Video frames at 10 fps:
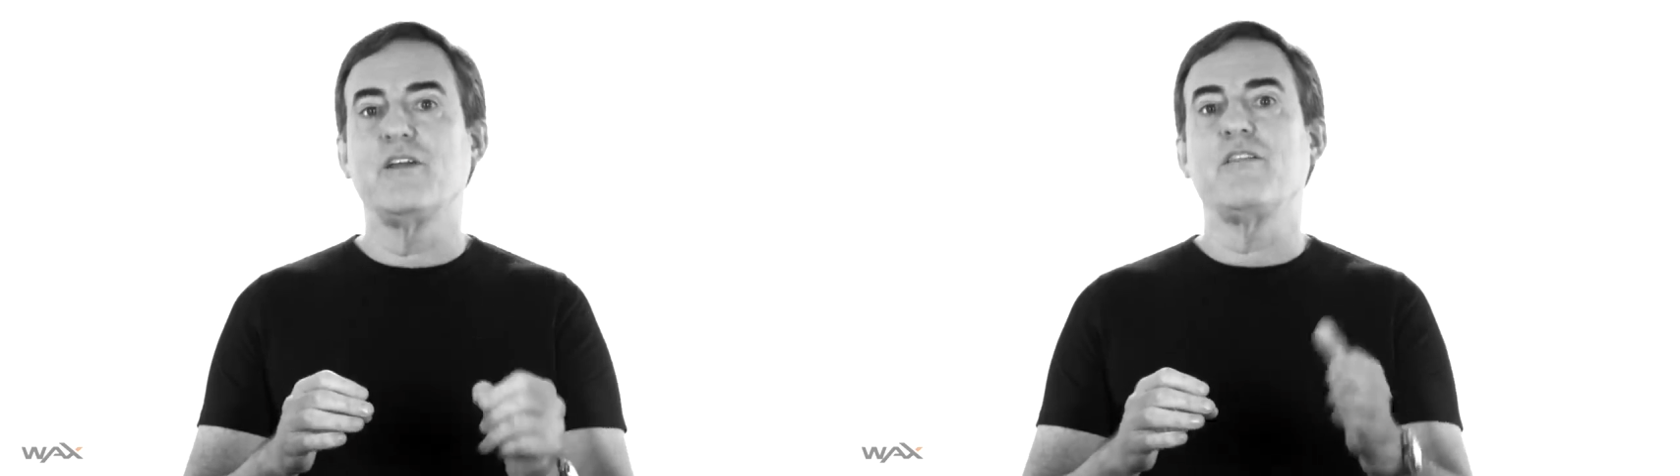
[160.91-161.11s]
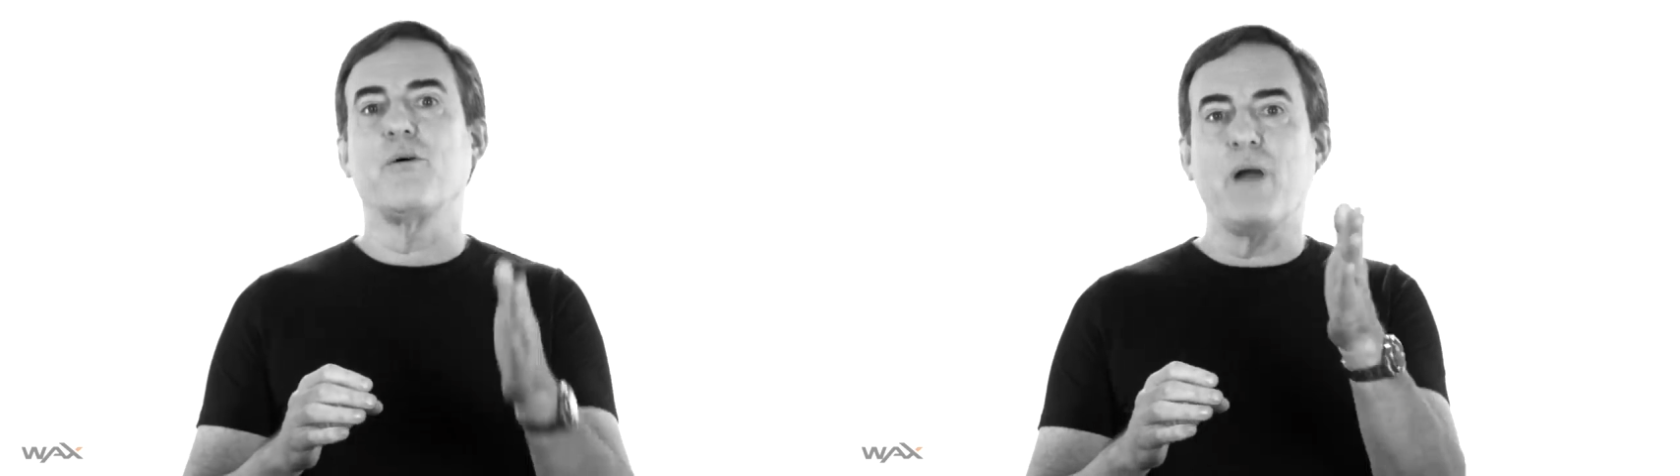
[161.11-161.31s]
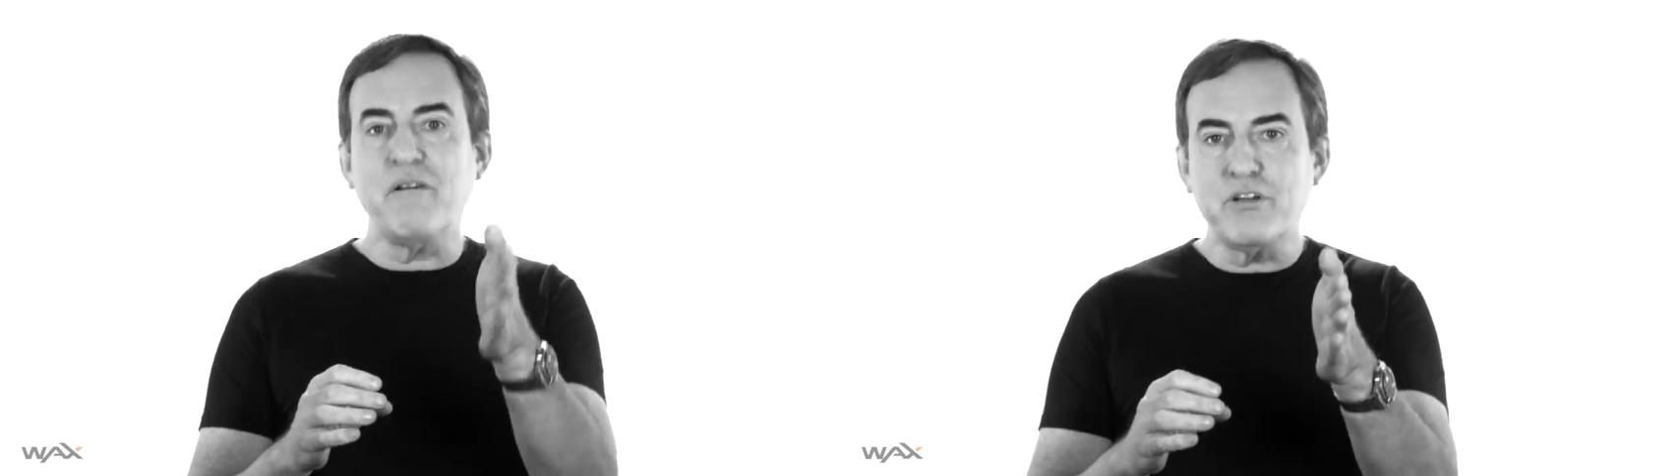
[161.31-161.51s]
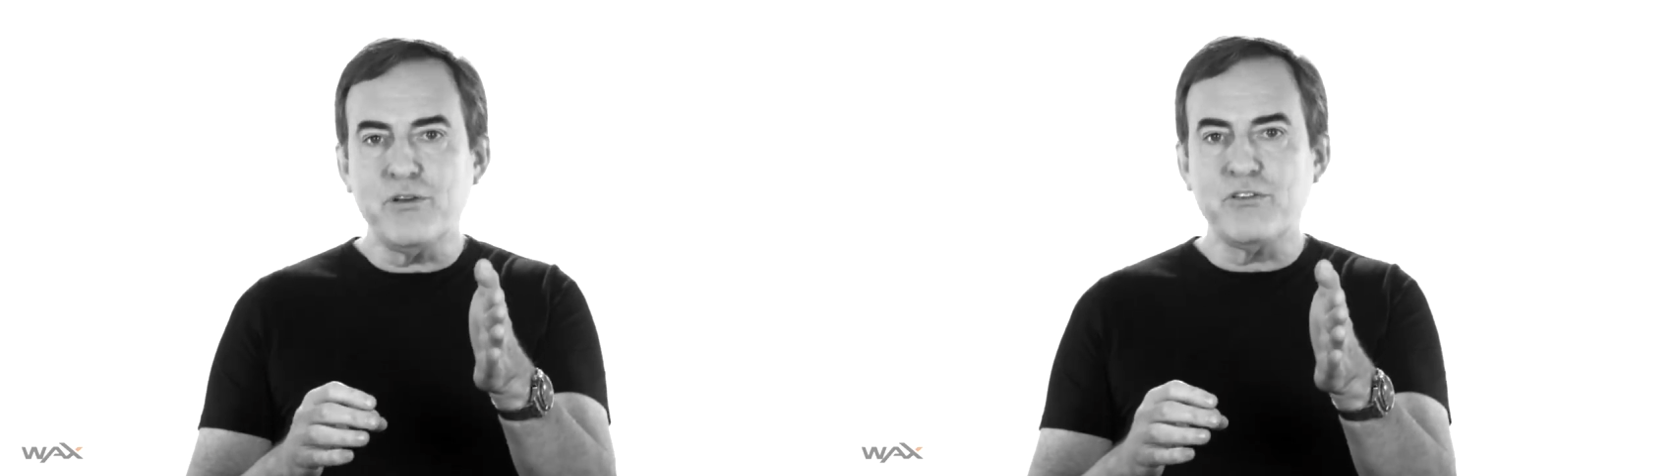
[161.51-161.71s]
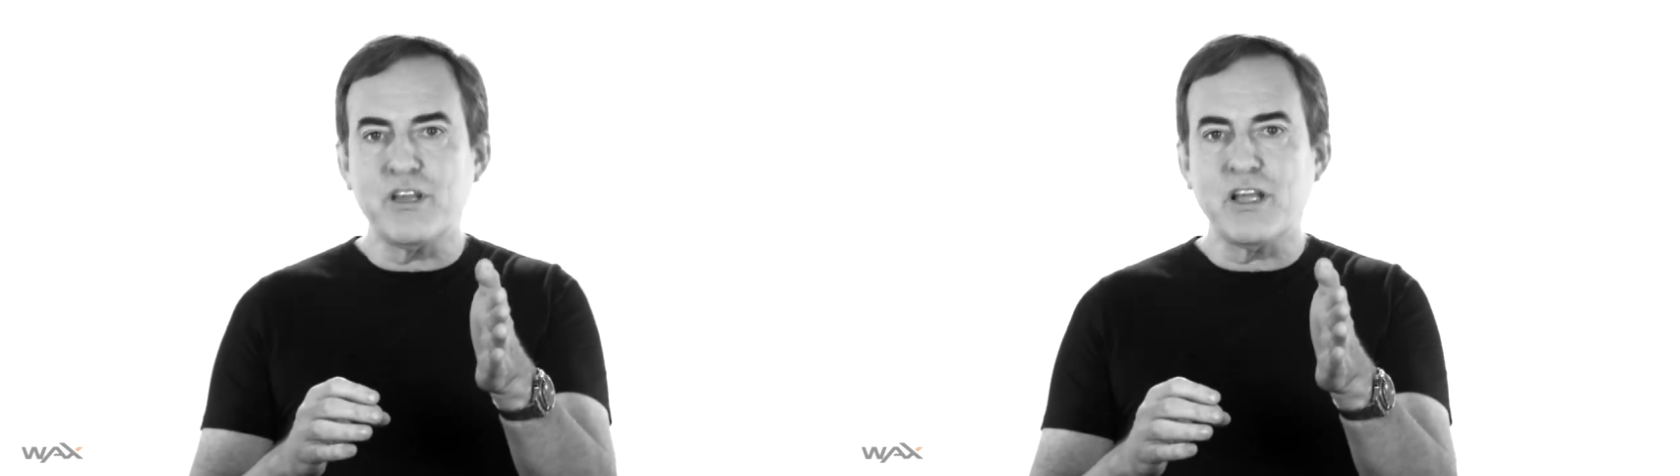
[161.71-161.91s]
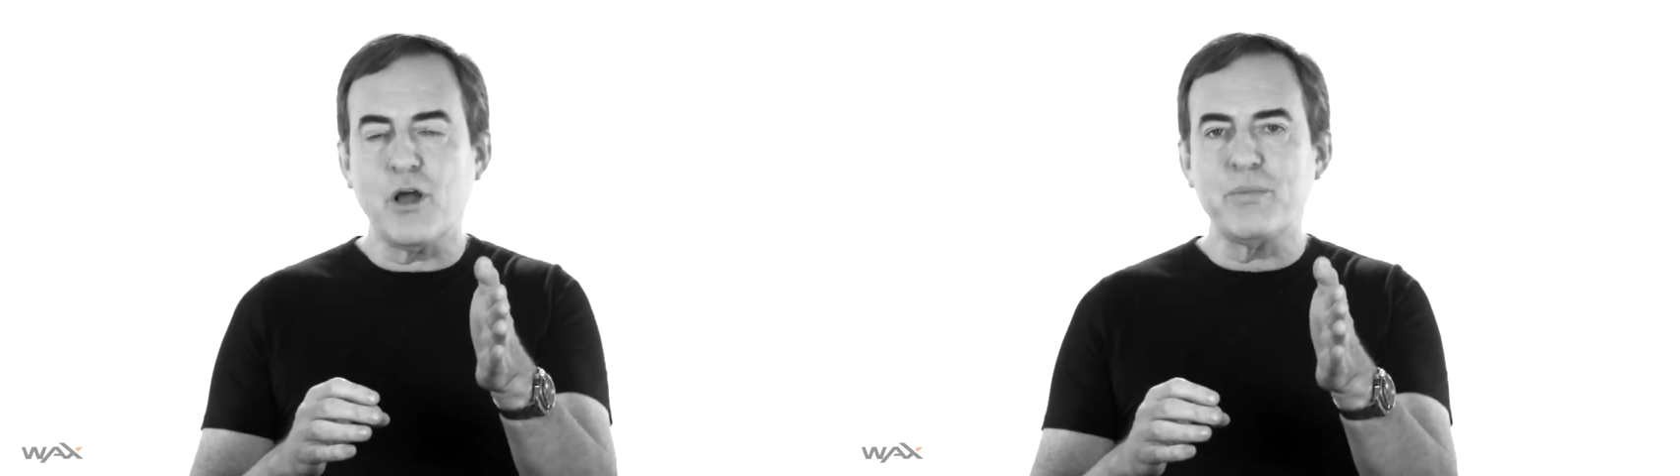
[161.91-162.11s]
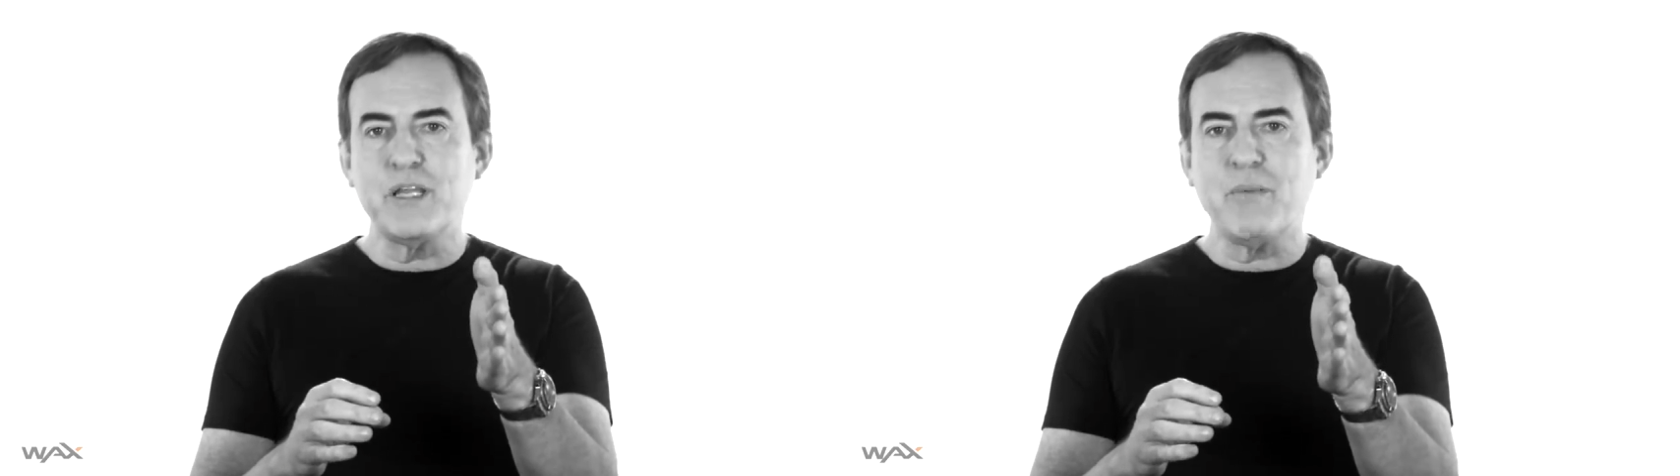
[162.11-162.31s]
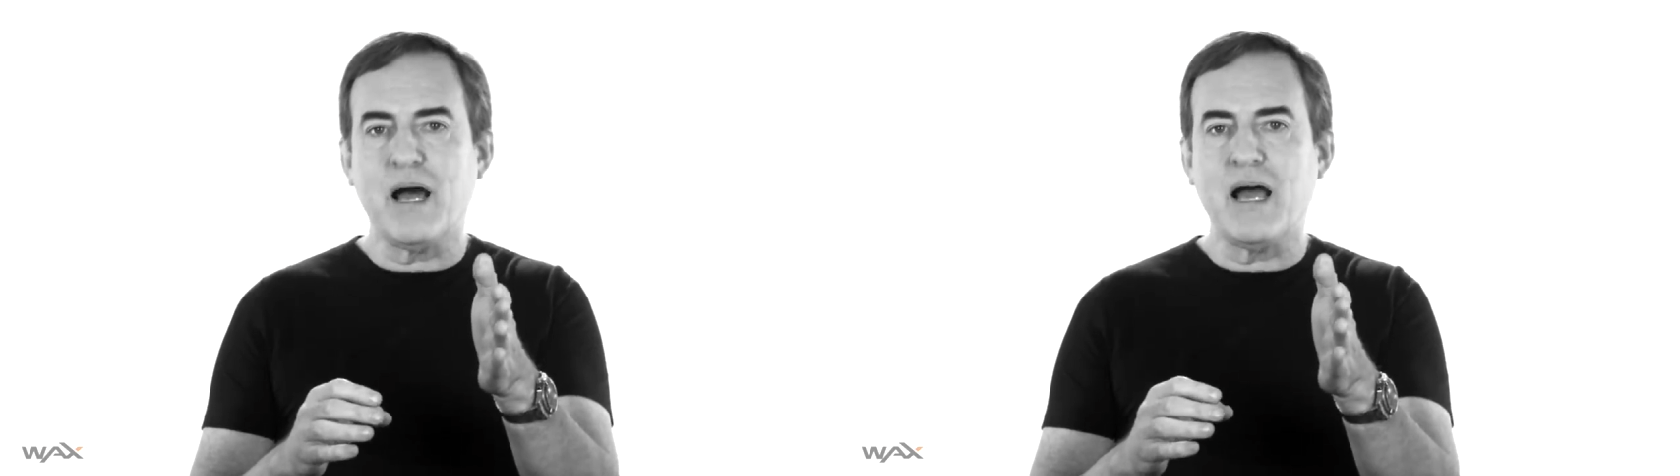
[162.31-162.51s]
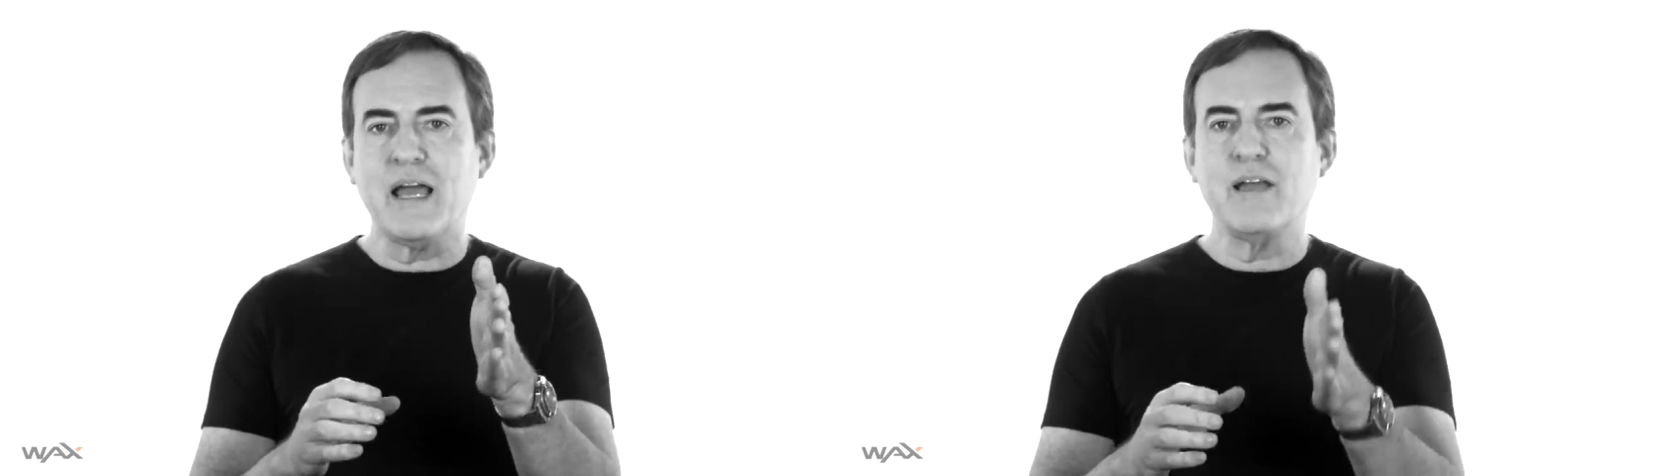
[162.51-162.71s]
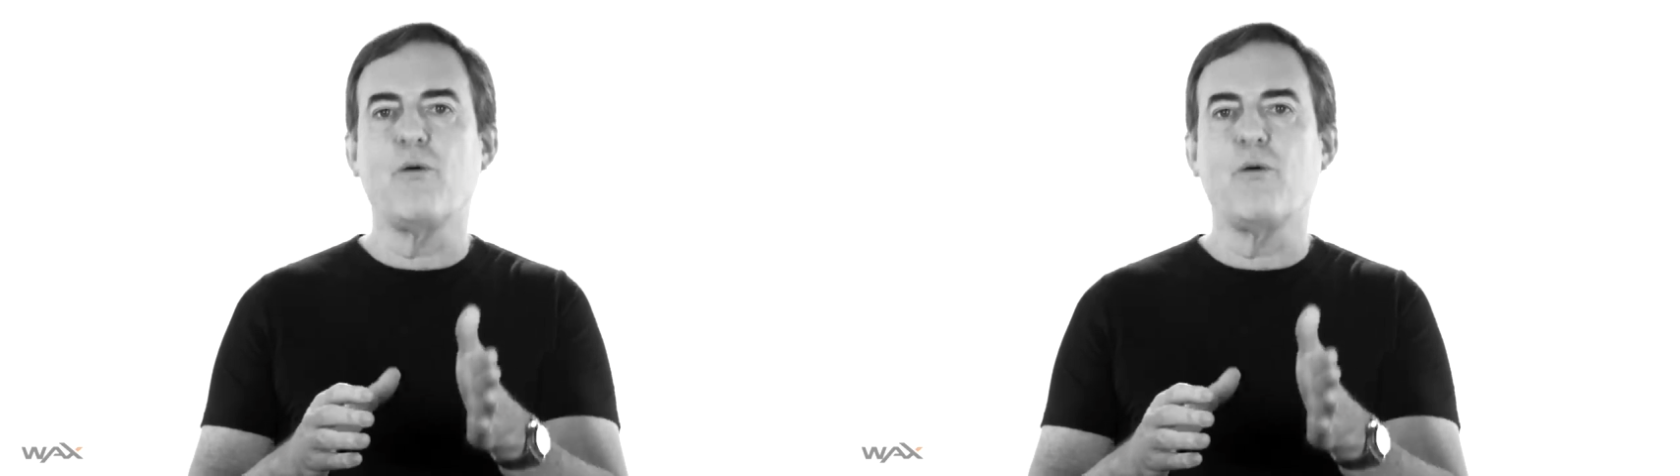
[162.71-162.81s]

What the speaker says: the revenues of the company by